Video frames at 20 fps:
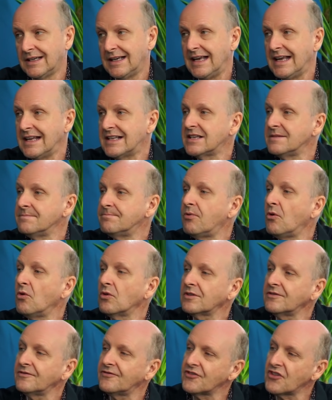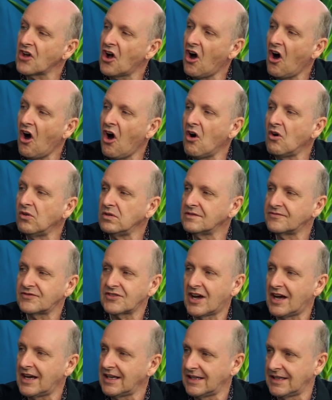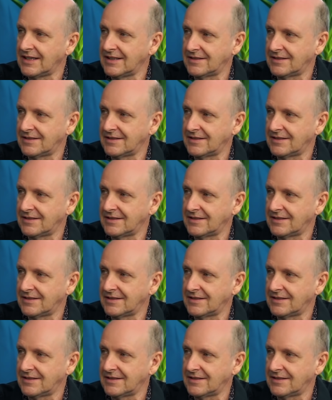It's important for the whole of Thailand.